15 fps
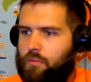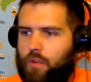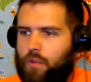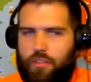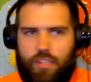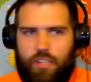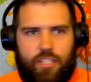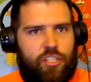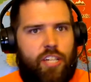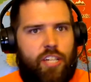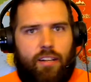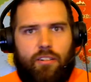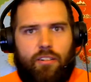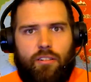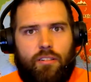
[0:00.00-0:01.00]
this
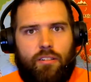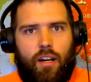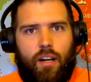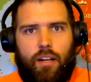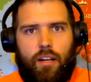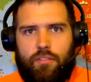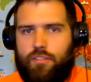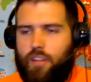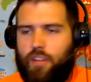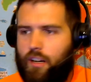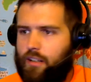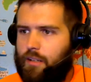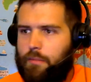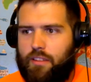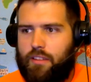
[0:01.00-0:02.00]
channel, uh, talking
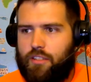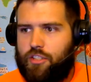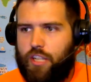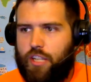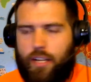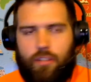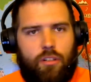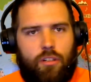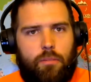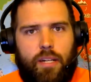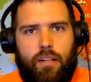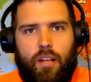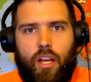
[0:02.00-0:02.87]
about this channel a little bit,